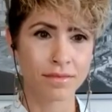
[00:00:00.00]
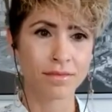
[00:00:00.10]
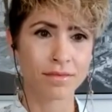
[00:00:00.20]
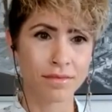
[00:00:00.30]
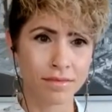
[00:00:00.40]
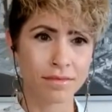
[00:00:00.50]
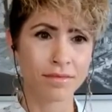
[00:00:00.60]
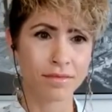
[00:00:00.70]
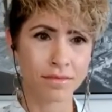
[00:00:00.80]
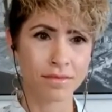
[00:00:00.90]

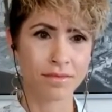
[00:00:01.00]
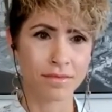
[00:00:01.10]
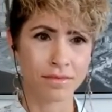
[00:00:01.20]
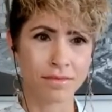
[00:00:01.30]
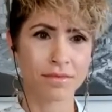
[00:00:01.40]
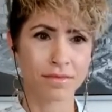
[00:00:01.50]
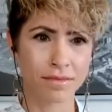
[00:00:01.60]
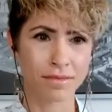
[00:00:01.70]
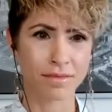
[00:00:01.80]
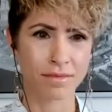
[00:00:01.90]

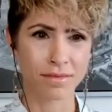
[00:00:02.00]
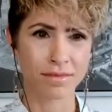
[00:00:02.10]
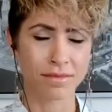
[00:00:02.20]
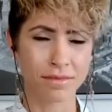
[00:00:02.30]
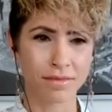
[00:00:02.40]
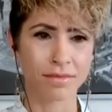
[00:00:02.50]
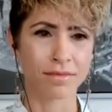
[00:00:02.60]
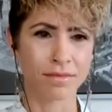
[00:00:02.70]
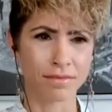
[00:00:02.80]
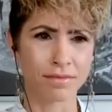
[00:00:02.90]

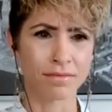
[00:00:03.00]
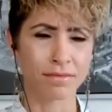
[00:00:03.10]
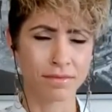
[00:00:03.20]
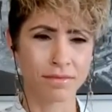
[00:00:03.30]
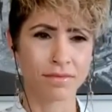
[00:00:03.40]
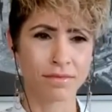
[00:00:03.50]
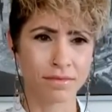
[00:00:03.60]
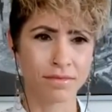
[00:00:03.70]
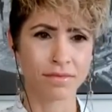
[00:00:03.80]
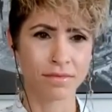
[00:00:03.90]

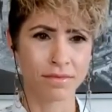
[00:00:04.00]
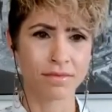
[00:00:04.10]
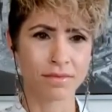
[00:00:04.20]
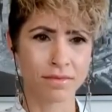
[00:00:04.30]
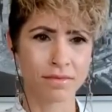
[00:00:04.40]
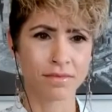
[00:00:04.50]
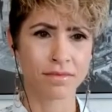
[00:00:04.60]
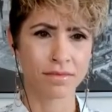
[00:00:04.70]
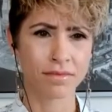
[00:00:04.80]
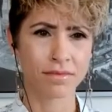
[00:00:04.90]
No words are spoken by the person on screen.